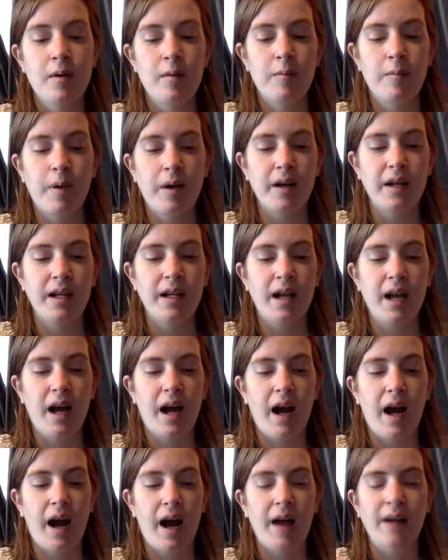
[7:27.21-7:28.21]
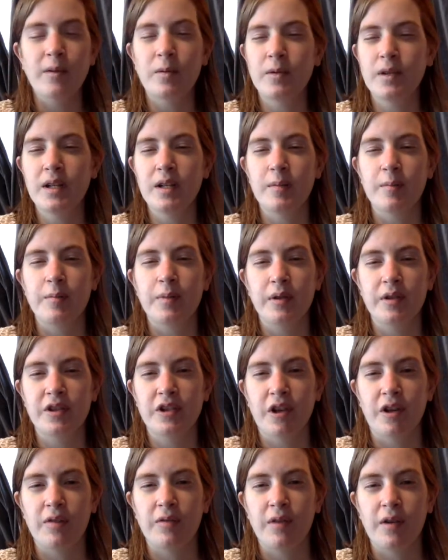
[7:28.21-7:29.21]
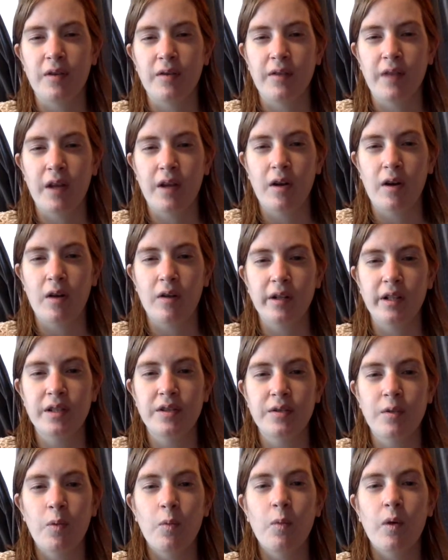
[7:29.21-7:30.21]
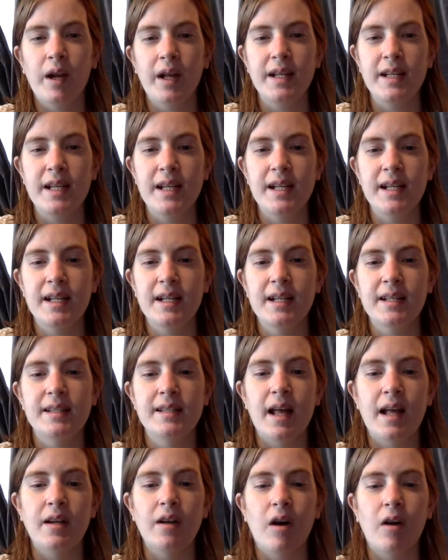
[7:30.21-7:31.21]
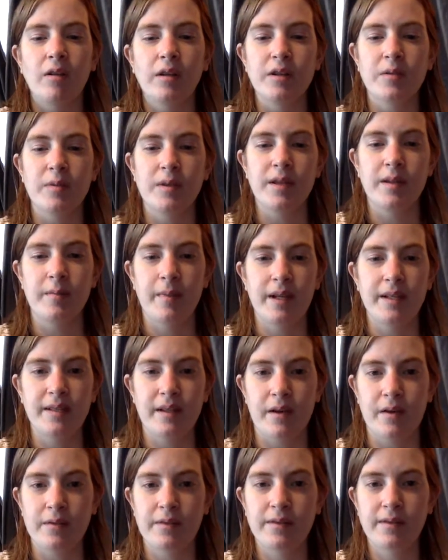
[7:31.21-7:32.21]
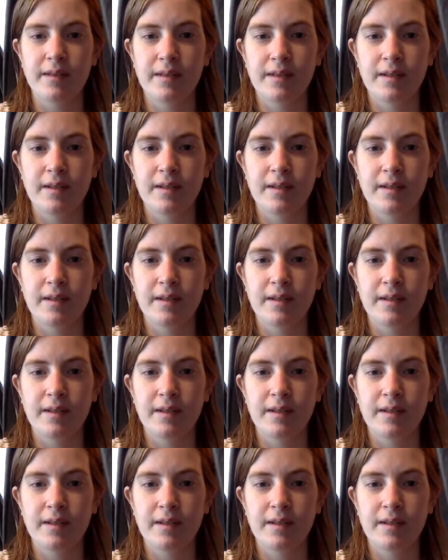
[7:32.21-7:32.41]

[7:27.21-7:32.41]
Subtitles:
but I don't need a bookshelf of that knowledge. What I need is that knowledge within myself.